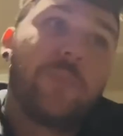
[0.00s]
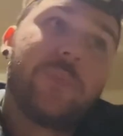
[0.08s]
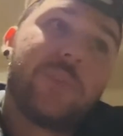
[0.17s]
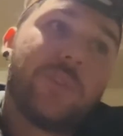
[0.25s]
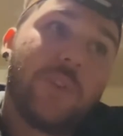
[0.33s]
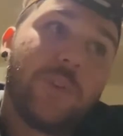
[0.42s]

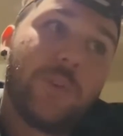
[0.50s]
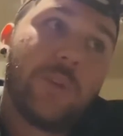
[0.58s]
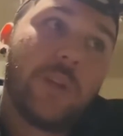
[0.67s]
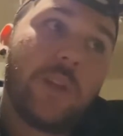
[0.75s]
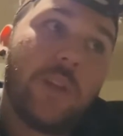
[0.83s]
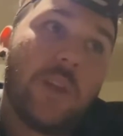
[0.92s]
So
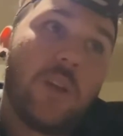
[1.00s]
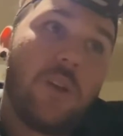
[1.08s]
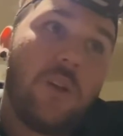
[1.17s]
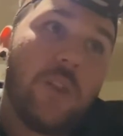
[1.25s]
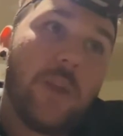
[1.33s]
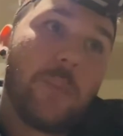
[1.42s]
I think
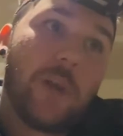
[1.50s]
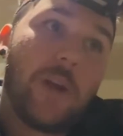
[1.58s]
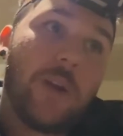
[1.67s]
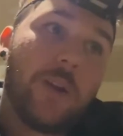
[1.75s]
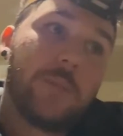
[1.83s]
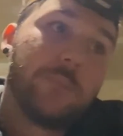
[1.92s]
all that
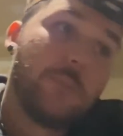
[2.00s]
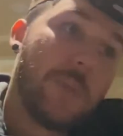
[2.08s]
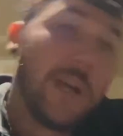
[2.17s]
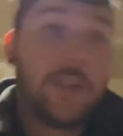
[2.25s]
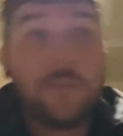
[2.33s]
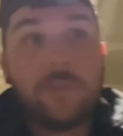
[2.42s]
power
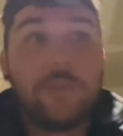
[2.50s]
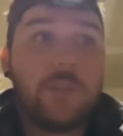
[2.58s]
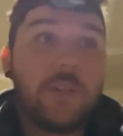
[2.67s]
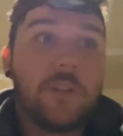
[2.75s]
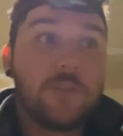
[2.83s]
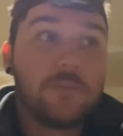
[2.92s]
might have,
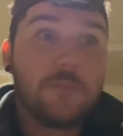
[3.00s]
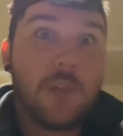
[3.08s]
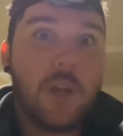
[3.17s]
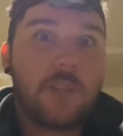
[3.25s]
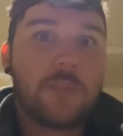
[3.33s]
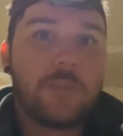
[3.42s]

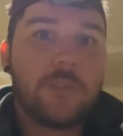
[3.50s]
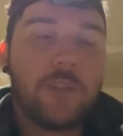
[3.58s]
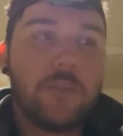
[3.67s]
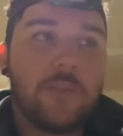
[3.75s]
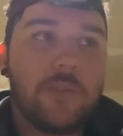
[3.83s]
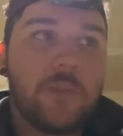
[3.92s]
knocked some
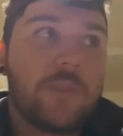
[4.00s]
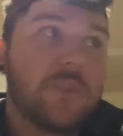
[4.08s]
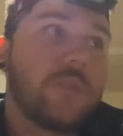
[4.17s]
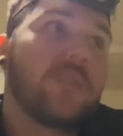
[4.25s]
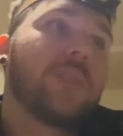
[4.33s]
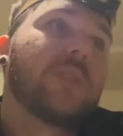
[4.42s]
stuff loose.
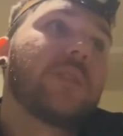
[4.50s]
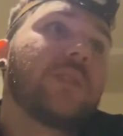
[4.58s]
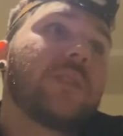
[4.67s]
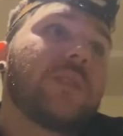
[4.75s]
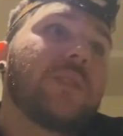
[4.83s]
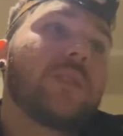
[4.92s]

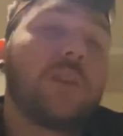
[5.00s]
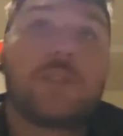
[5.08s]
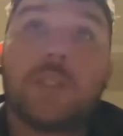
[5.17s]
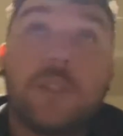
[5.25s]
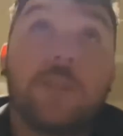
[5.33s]
Because